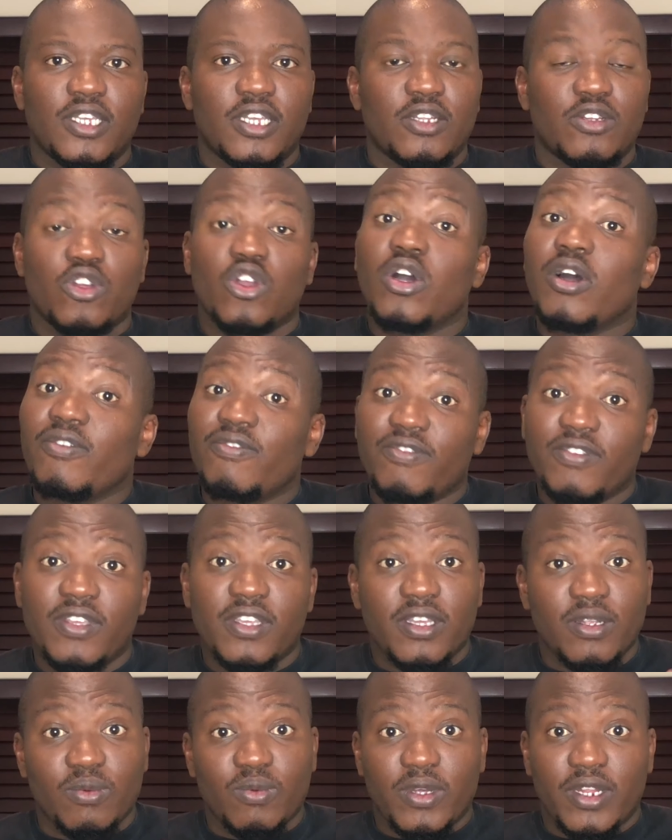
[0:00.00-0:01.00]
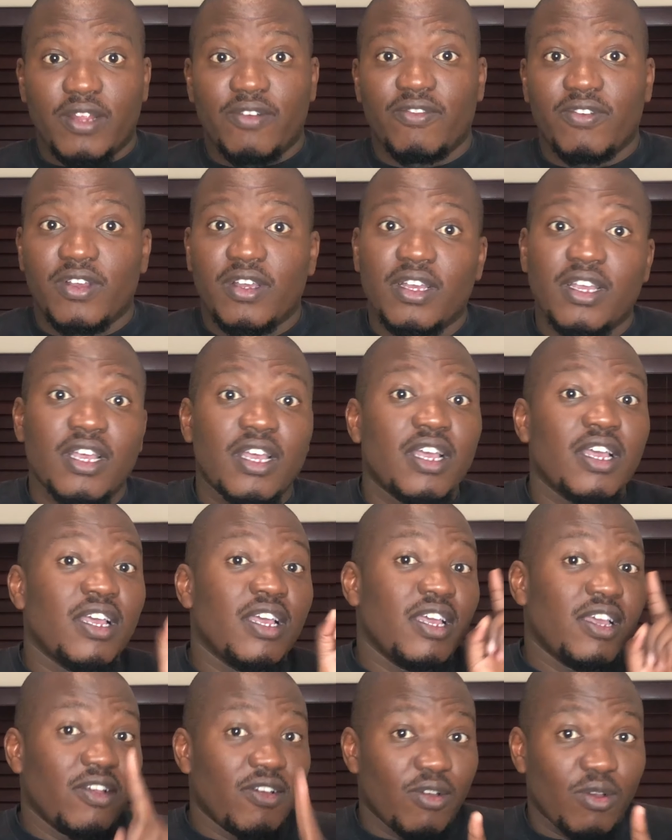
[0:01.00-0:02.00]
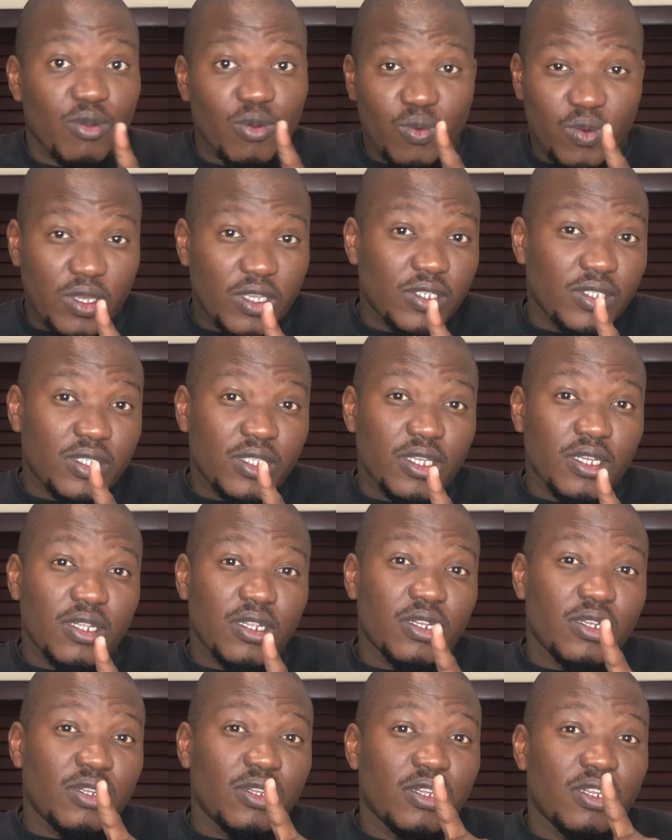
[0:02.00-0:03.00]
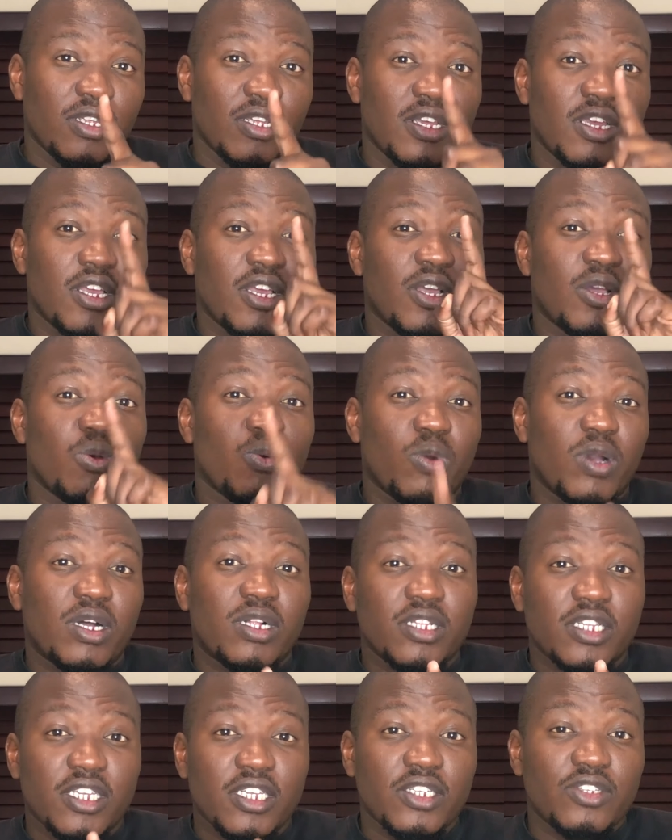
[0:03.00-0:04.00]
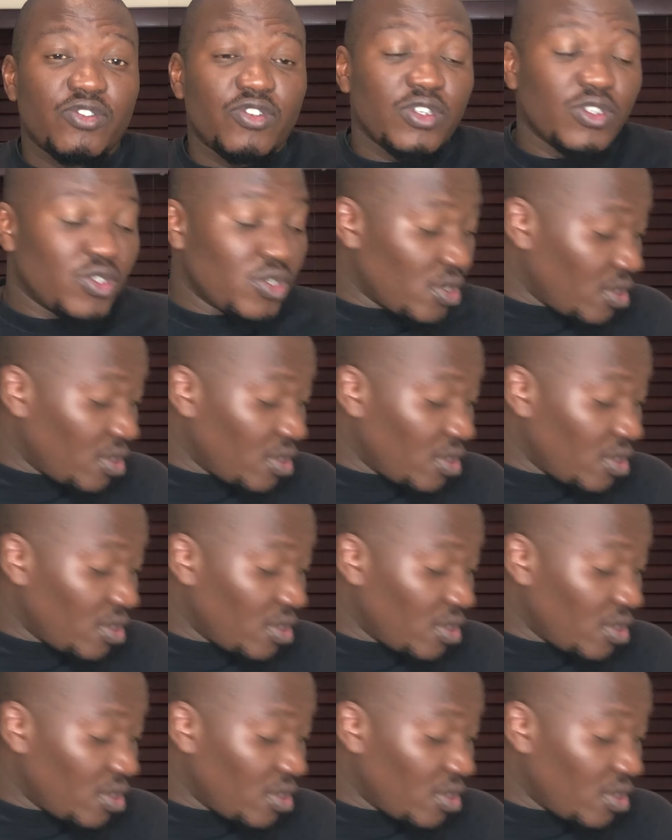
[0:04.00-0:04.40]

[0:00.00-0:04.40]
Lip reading: and coffee and whatever. Instead, while he drinks